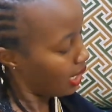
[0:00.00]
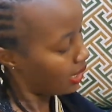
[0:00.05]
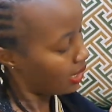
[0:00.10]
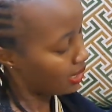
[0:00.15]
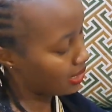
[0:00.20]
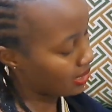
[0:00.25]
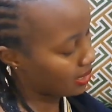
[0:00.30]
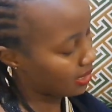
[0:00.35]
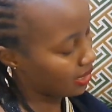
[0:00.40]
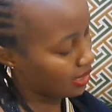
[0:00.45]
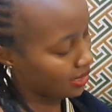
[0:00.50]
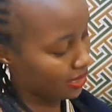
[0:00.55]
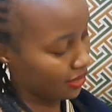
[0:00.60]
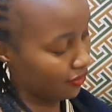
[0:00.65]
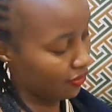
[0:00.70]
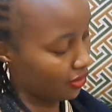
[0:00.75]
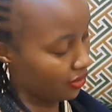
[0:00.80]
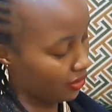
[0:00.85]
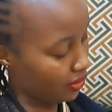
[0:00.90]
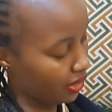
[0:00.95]
This is a
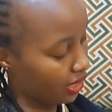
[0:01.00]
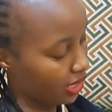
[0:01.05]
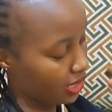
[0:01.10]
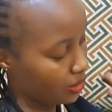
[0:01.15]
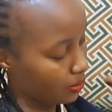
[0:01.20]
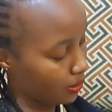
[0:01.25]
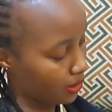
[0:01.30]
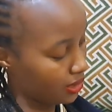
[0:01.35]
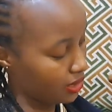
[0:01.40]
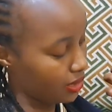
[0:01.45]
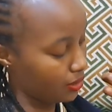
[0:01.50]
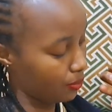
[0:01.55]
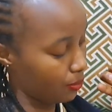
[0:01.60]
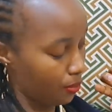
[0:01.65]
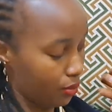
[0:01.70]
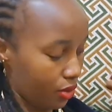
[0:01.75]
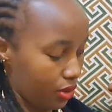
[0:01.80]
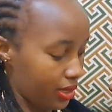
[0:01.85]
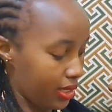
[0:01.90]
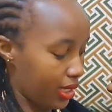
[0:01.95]
very expensive
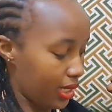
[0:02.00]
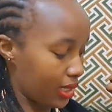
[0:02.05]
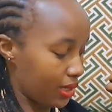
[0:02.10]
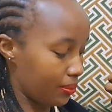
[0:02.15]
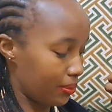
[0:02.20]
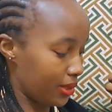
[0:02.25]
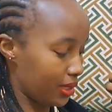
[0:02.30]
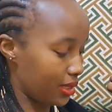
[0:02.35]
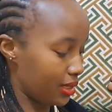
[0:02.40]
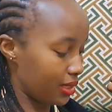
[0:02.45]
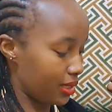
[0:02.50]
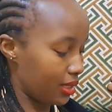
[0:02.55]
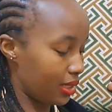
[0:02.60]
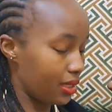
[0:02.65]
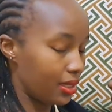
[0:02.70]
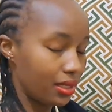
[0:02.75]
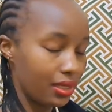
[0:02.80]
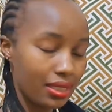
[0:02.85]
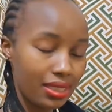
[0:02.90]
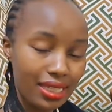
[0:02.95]
product, but
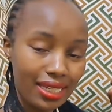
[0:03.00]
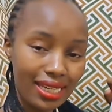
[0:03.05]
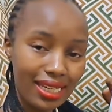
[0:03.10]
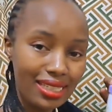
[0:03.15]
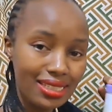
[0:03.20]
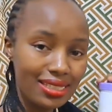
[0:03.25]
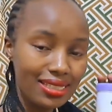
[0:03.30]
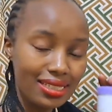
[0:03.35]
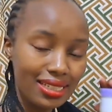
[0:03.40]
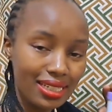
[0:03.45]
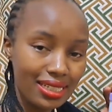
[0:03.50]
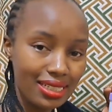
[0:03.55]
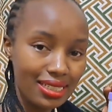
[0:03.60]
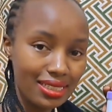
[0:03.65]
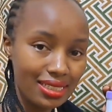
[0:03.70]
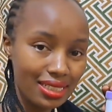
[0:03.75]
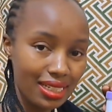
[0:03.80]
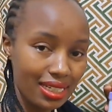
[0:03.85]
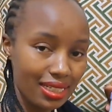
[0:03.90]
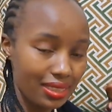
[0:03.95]
the kids need
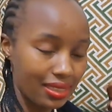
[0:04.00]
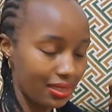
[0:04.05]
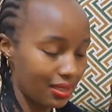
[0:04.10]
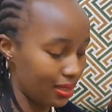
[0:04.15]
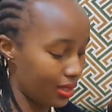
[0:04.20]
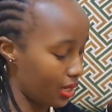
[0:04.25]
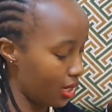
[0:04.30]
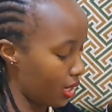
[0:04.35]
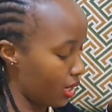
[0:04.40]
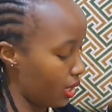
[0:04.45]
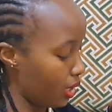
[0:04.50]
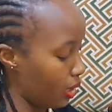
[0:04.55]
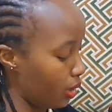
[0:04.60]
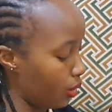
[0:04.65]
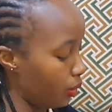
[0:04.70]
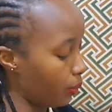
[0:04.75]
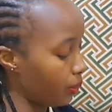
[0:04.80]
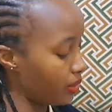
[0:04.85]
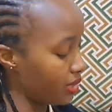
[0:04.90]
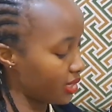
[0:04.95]
it, and
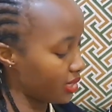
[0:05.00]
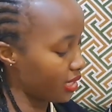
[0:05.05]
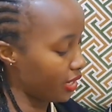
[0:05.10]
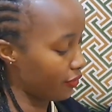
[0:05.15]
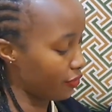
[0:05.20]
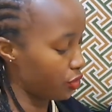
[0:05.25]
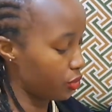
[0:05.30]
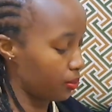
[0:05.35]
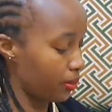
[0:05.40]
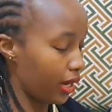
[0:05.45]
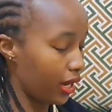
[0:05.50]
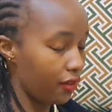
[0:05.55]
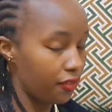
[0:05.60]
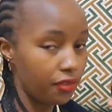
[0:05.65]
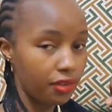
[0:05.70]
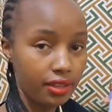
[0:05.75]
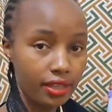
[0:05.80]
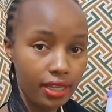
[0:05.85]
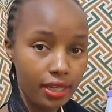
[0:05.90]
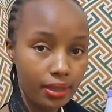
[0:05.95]
we just have to buy
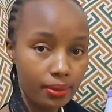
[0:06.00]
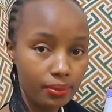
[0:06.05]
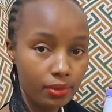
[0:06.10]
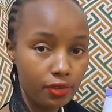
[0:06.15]
for them.